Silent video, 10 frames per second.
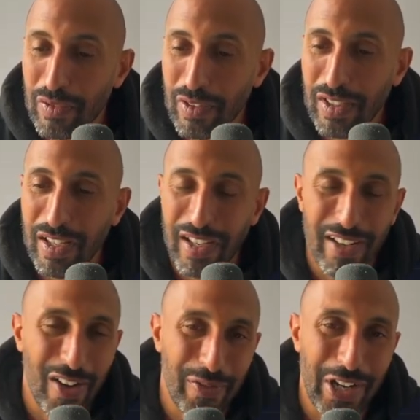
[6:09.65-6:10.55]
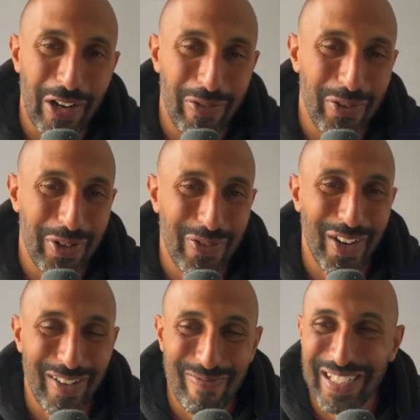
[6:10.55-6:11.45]
half an hour,
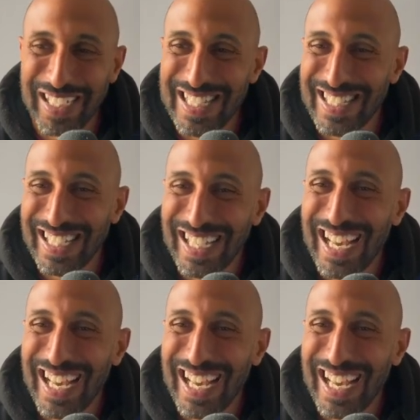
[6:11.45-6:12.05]
45 minutes.